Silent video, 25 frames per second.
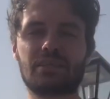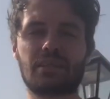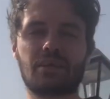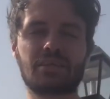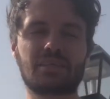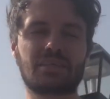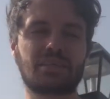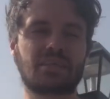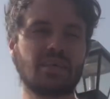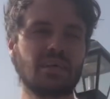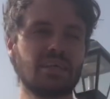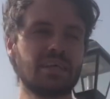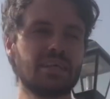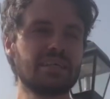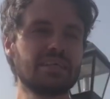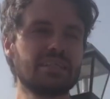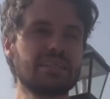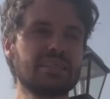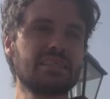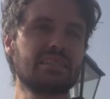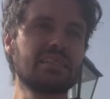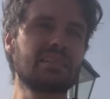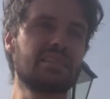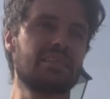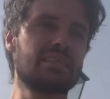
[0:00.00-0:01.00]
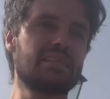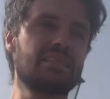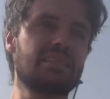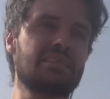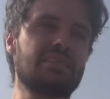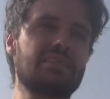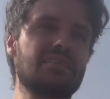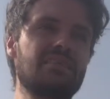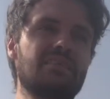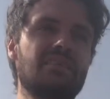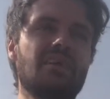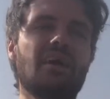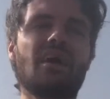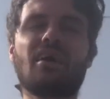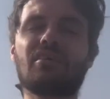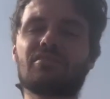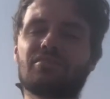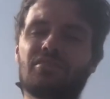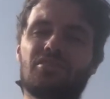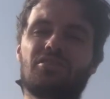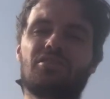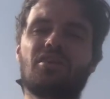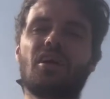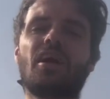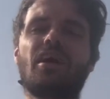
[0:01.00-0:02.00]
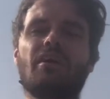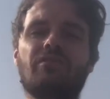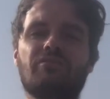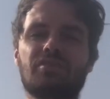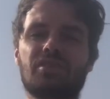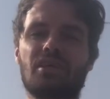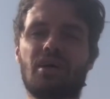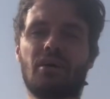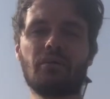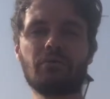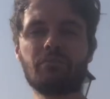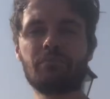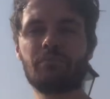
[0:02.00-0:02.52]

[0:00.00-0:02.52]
Like, you think, it's turf toe,